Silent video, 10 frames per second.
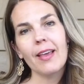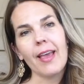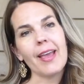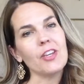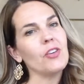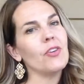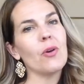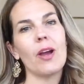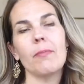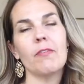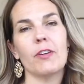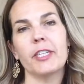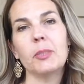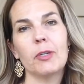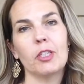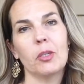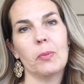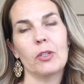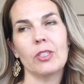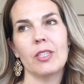And I'm a very spiritual
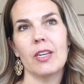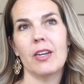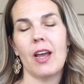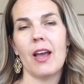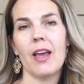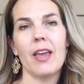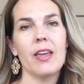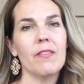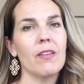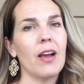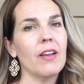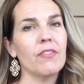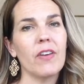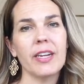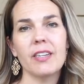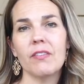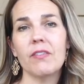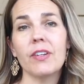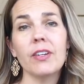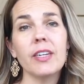person. I find it
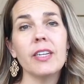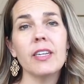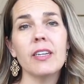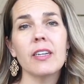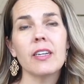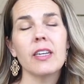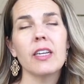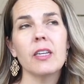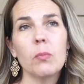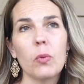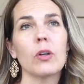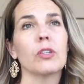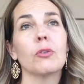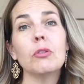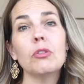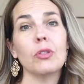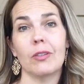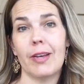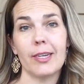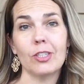very important,
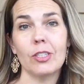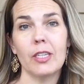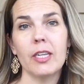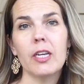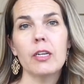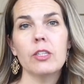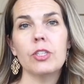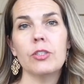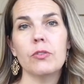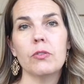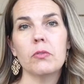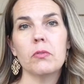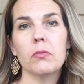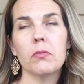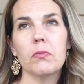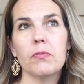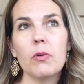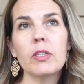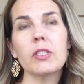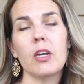crucial actually, to
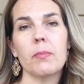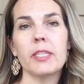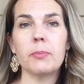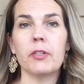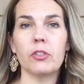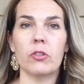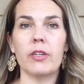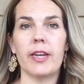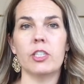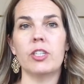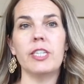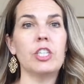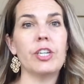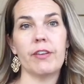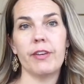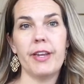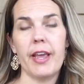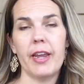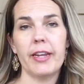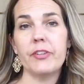focus on my spiritual connection each and every
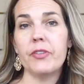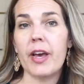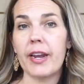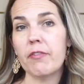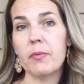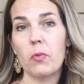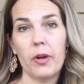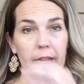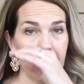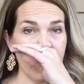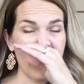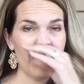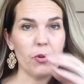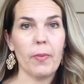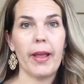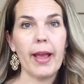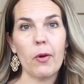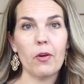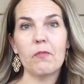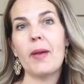day. And I do that every morning through my
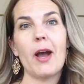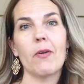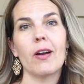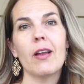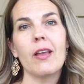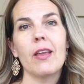hour of power